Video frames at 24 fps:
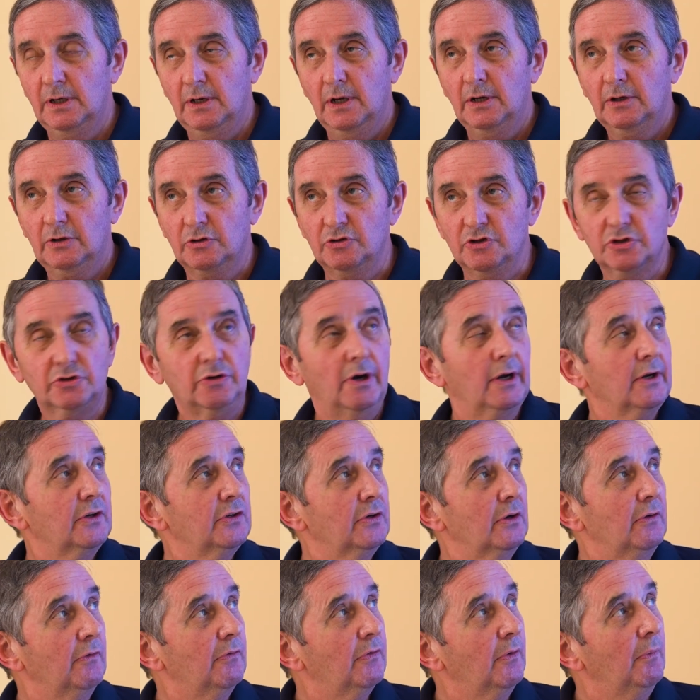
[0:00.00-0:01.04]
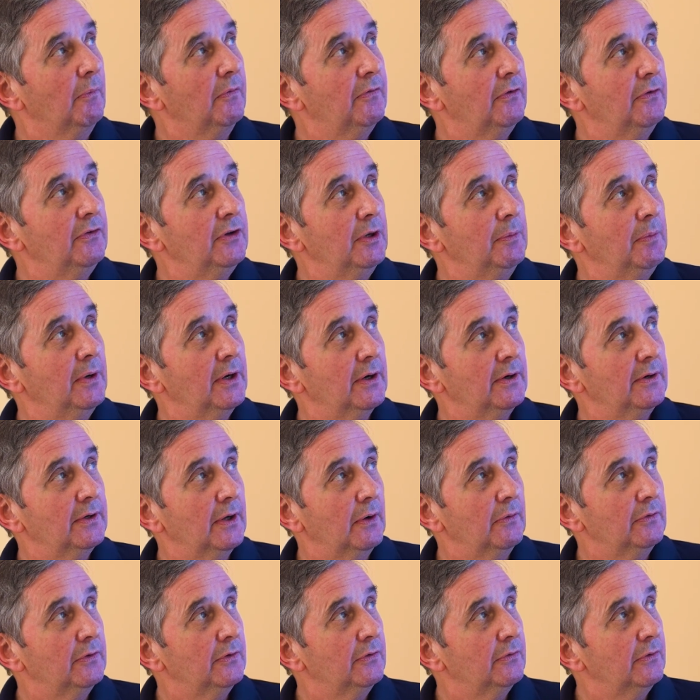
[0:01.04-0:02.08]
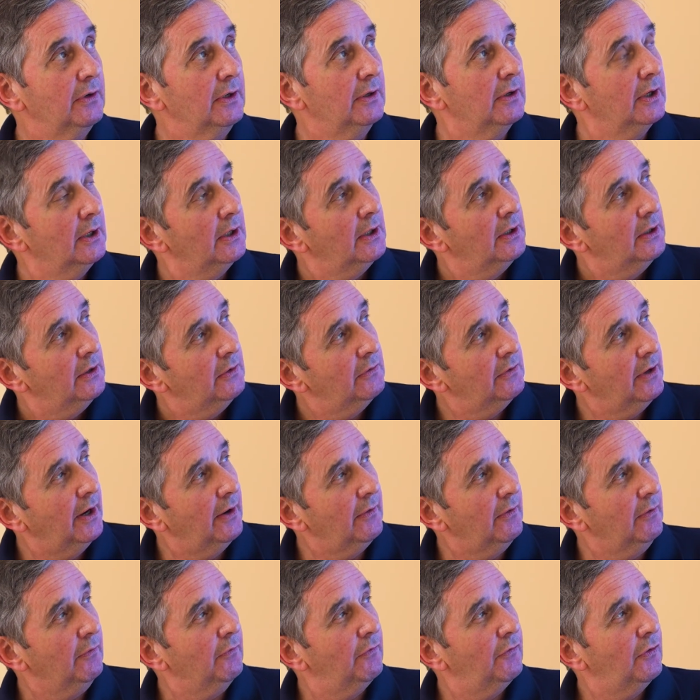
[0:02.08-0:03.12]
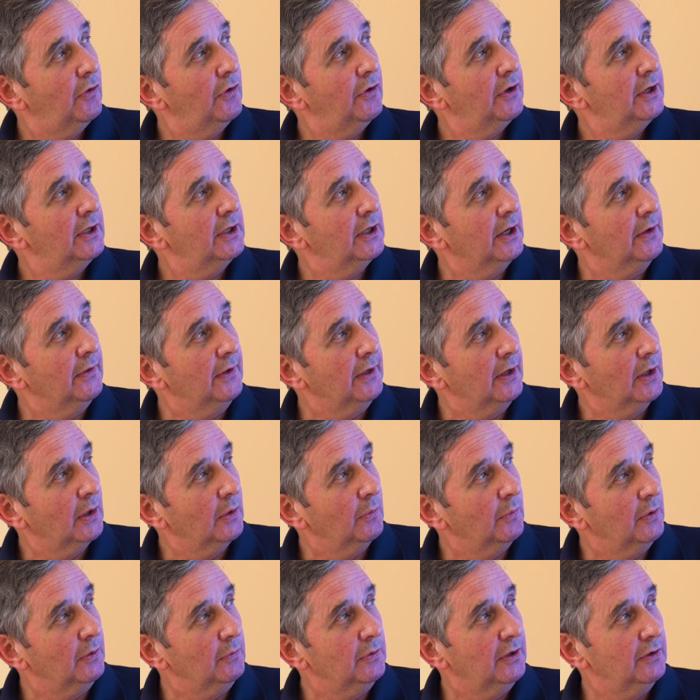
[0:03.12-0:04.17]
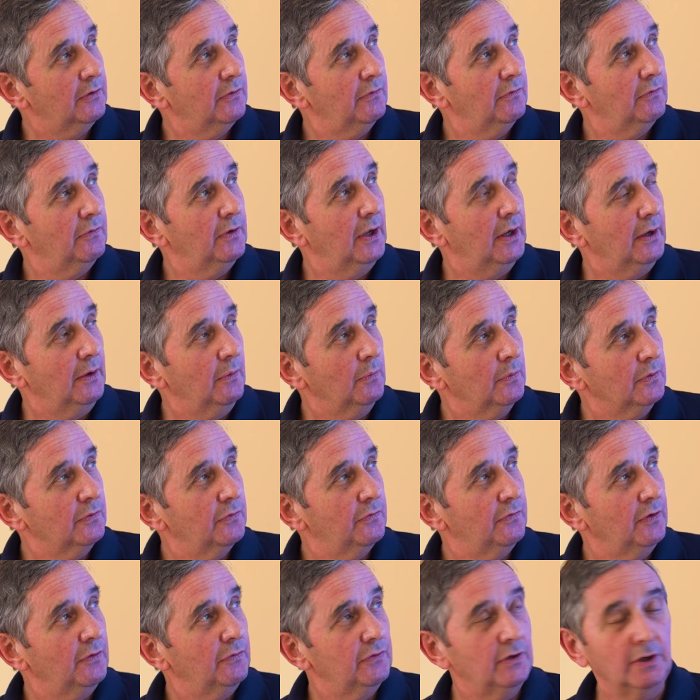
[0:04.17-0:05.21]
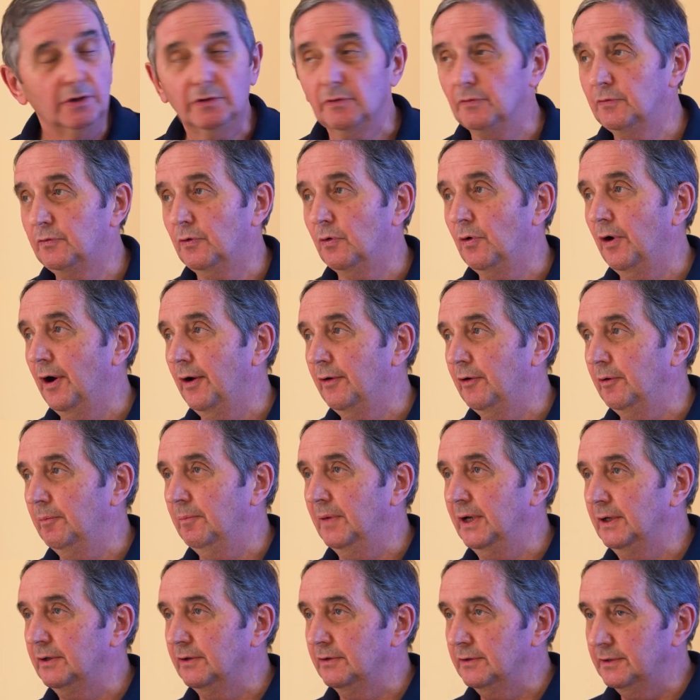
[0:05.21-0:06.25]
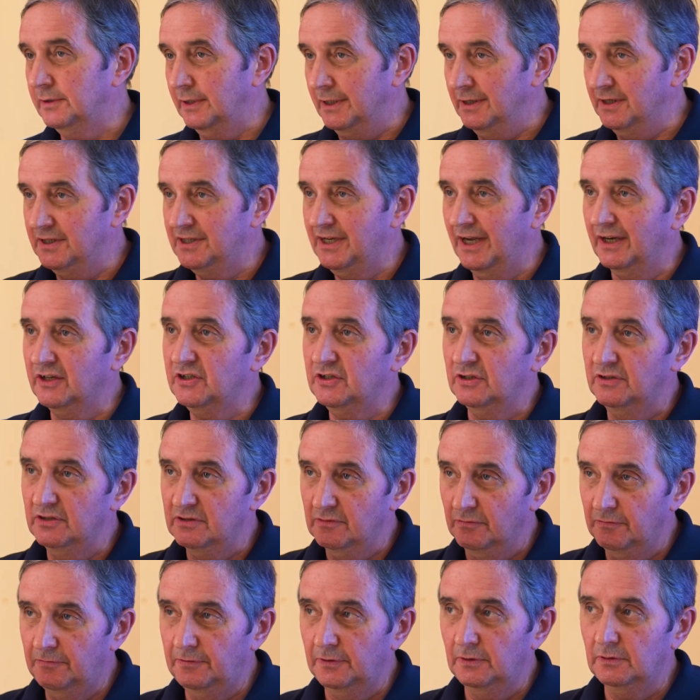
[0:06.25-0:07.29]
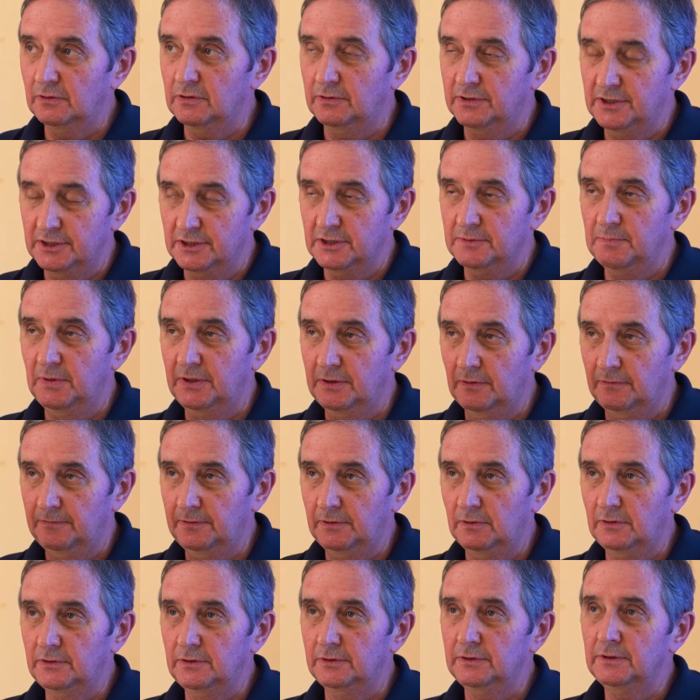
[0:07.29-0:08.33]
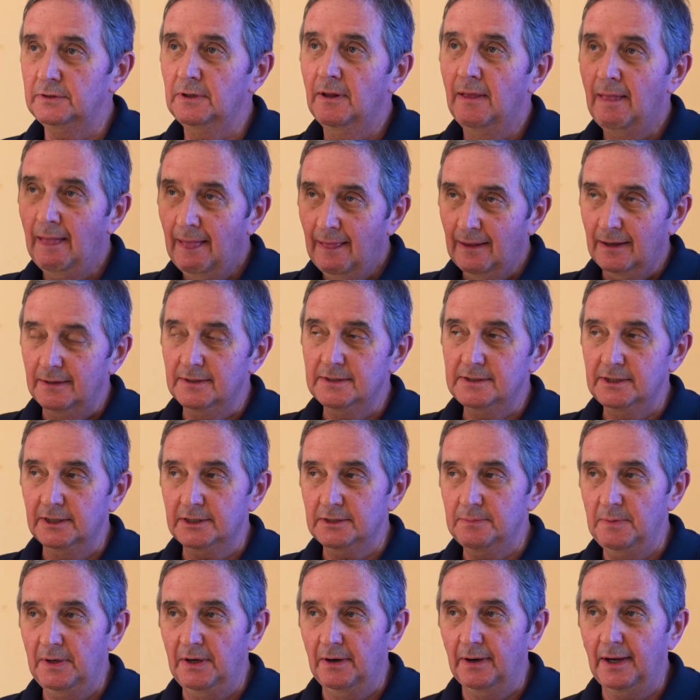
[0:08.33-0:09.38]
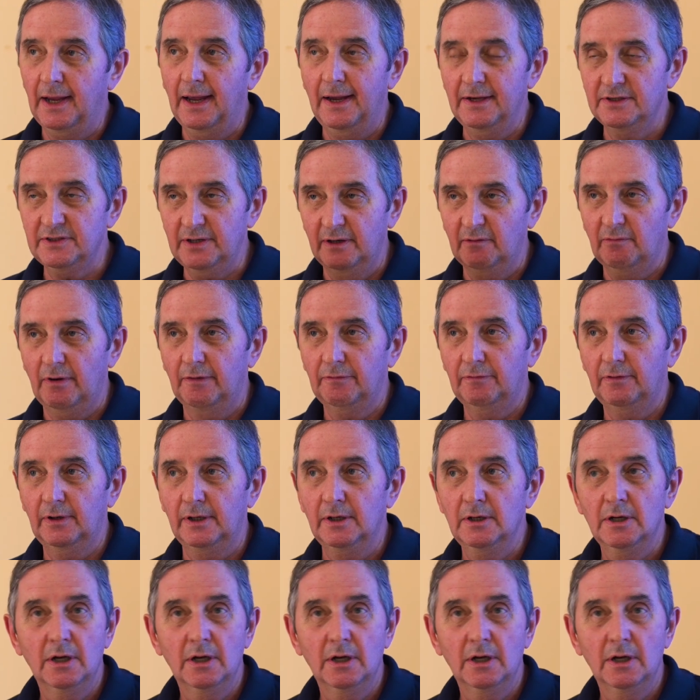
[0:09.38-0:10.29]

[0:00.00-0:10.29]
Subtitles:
construction from 50 meters down to 340, and the other one was 50 to 400 meters in sections of filter, 6-meter filters and 6-meter casing roughly.